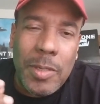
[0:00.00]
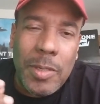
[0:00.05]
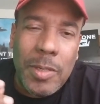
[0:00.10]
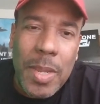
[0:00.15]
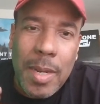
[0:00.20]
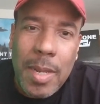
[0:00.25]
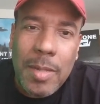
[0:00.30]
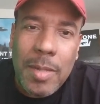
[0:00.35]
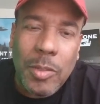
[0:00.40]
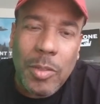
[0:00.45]

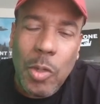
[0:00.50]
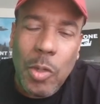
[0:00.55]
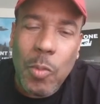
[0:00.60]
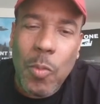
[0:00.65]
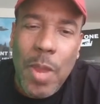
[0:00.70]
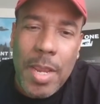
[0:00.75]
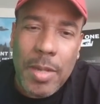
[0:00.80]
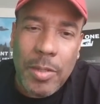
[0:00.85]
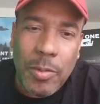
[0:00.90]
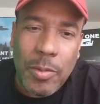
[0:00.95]
generally
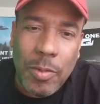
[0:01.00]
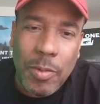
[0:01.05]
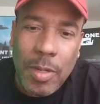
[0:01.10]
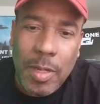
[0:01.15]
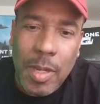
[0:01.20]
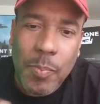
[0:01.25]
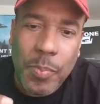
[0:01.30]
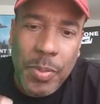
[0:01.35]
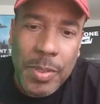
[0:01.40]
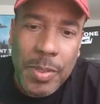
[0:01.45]
speaking, there's
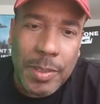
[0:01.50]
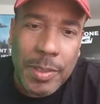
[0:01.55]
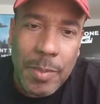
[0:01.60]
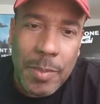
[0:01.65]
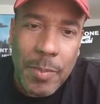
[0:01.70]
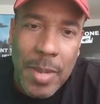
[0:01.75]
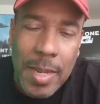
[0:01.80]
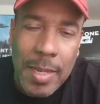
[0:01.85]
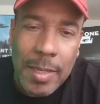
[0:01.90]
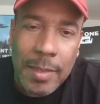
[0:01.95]
two ways you
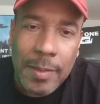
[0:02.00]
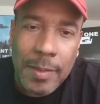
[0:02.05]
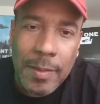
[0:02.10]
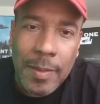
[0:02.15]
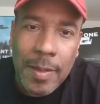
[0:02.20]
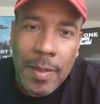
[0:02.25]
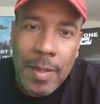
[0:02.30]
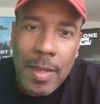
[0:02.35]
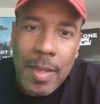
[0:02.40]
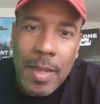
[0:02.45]
can get
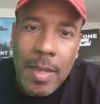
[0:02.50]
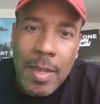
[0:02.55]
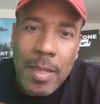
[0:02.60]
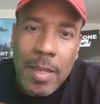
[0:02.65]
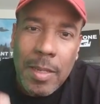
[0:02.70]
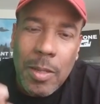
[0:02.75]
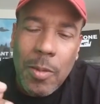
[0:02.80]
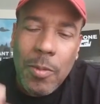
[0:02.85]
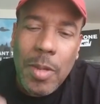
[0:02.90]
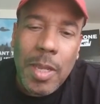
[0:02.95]
pussy, man.
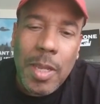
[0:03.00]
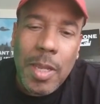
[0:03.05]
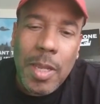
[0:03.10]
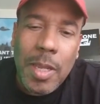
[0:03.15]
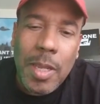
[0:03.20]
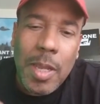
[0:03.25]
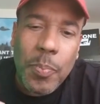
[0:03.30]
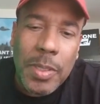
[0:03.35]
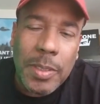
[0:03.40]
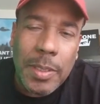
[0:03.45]

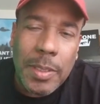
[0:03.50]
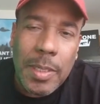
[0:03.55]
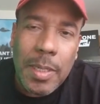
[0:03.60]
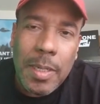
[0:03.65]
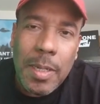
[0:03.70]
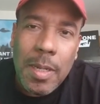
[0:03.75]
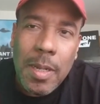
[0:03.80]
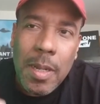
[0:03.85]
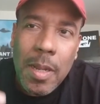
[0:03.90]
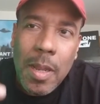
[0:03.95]
You can
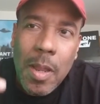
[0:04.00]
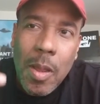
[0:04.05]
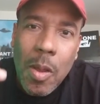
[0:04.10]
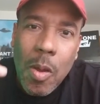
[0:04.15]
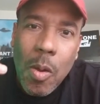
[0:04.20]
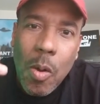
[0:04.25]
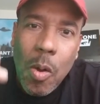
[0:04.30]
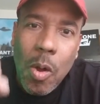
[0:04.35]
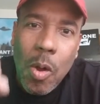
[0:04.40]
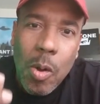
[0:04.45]
get
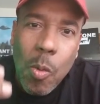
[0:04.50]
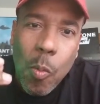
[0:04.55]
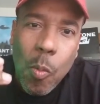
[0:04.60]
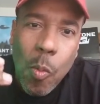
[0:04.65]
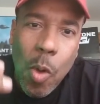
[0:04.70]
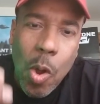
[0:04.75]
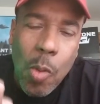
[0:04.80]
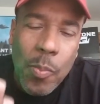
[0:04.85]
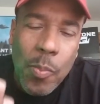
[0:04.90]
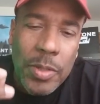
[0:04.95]
pussy
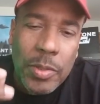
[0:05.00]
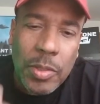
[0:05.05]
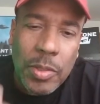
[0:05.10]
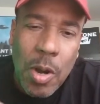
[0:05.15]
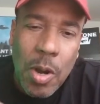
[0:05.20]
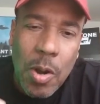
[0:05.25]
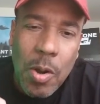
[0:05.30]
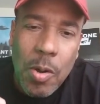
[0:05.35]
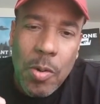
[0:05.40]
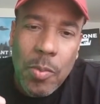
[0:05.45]
on a
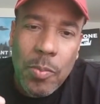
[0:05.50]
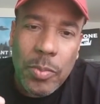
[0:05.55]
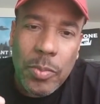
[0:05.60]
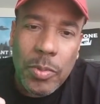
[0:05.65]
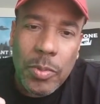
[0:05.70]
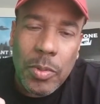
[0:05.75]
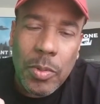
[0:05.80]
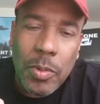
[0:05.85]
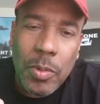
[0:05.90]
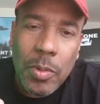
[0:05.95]
woman's
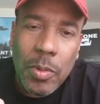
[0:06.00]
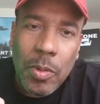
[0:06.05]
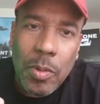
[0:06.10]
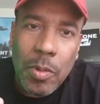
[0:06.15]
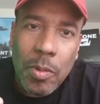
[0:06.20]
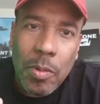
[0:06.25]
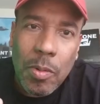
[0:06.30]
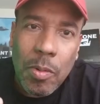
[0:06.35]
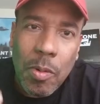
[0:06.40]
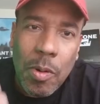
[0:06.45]

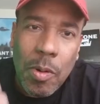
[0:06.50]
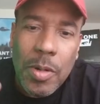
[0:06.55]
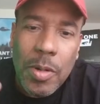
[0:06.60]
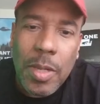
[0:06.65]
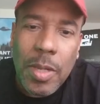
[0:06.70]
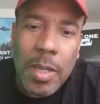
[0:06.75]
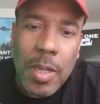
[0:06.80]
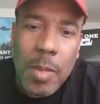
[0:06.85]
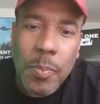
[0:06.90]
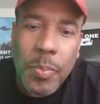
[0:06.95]
terms,
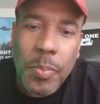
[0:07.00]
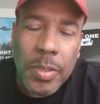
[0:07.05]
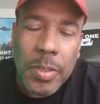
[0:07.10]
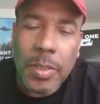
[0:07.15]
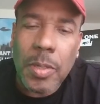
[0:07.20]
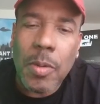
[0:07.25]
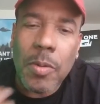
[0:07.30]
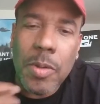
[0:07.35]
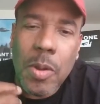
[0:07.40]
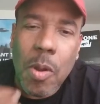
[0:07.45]
or
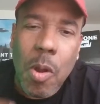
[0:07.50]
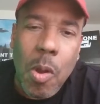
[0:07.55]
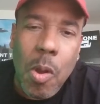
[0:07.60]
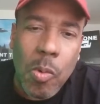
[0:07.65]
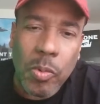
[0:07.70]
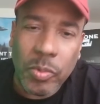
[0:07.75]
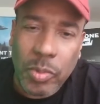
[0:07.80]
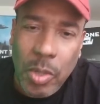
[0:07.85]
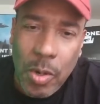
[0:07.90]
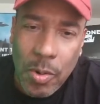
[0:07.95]
you can get
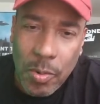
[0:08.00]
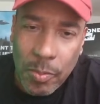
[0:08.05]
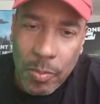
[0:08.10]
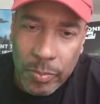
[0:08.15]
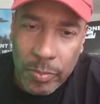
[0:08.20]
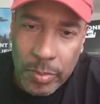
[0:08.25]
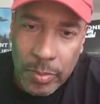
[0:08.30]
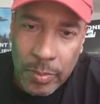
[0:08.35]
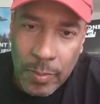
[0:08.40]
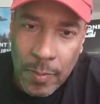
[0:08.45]
pussy on your
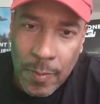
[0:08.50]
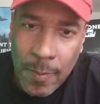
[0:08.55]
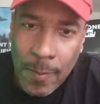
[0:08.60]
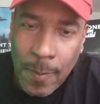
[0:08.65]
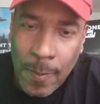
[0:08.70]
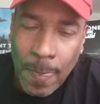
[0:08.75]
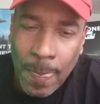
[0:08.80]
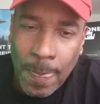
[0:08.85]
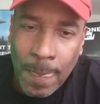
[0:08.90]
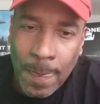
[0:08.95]
own
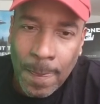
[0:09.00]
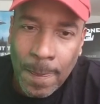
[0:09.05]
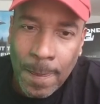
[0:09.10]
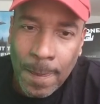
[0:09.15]
terms.